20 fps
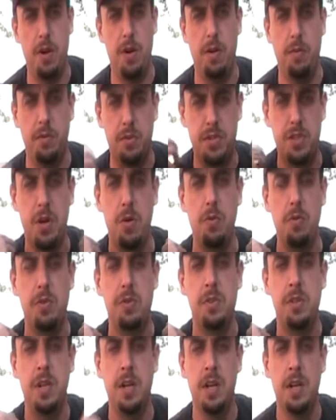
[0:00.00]
on the
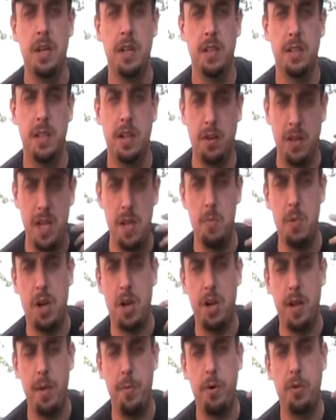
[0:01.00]
shoulders that'll keep my
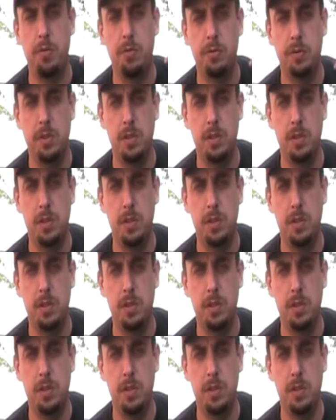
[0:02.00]
camel